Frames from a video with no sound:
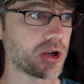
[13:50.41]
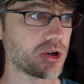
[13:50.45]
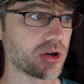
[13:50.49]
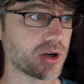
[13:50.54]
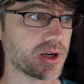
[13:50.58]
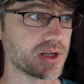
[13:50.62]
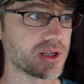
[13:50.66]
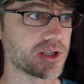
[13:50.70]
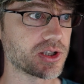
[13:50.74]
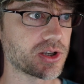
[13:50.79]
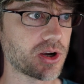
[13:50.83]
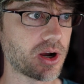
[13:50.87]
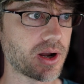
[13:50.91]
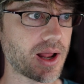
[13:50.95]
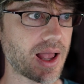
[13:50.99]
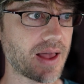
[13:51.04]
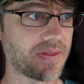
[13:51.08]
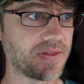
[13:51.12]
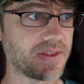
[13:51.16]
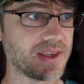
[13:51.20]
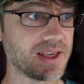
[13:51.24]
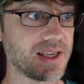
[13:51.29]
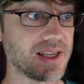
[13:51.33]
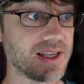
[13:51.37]
you're going to start
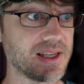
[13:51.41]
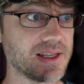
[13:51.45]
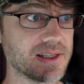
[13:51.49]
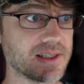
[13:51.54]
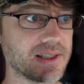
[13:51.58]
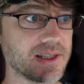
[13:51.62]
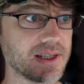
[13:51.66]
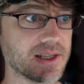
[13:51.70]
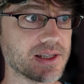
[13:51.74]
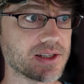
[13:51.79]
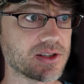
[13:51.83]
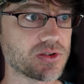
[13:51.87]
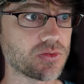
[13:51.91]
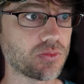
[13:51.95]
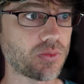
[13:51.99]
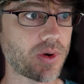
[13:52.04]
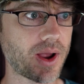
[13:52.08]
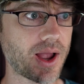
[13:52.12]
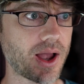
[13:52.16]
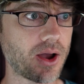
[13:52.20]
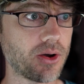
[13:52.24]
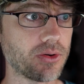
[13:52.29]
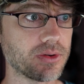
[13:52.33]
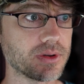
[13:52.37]
at the easiest
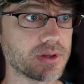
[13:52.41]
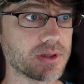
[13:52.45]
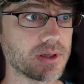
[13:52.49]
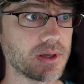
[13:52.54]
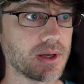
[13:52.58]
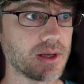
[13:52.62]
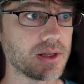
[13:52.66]
round,